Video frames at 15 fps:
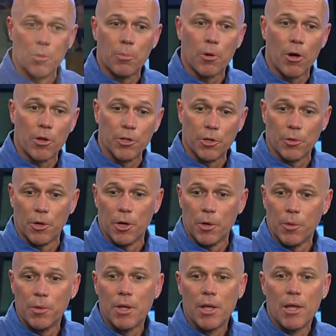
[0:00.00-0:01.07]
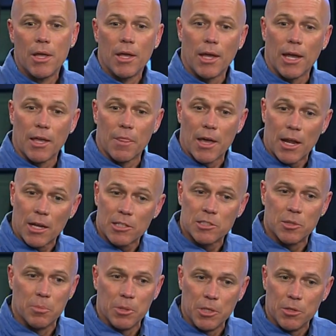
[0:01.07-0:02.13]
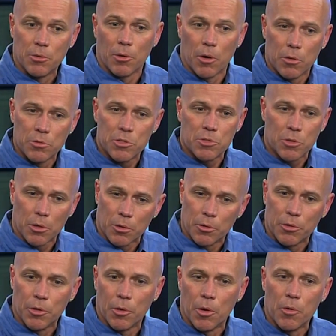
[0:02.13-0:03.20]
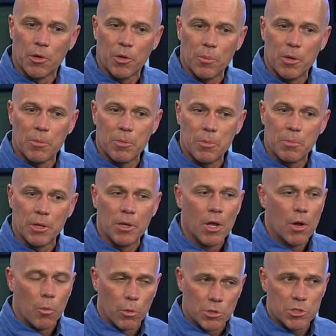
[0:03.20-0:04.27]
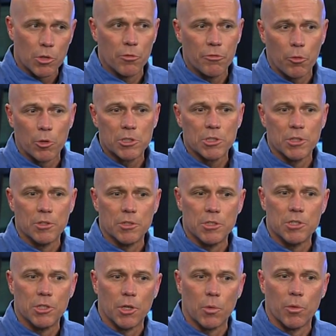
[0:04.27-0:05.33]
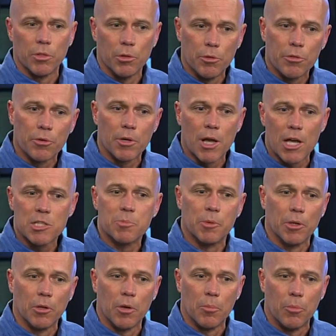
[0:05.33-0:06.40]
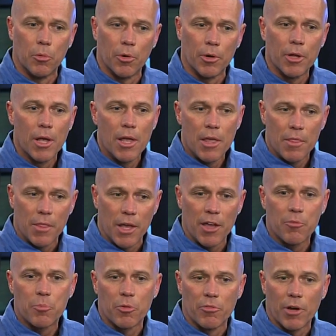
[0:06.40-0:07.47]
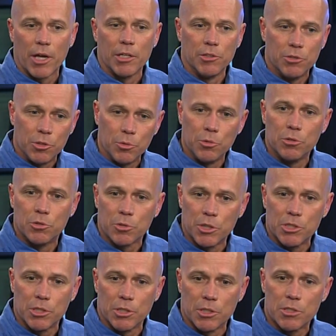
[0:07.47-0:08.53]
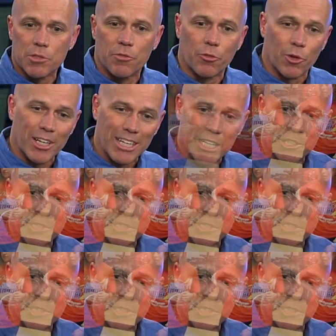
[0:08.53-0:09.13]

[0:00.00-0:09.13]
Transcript: group on your own and that has to be your own struggle, your own commitment. But we're so fortunate this year with Lutheran Hospital on board. They have provided two nutritionists for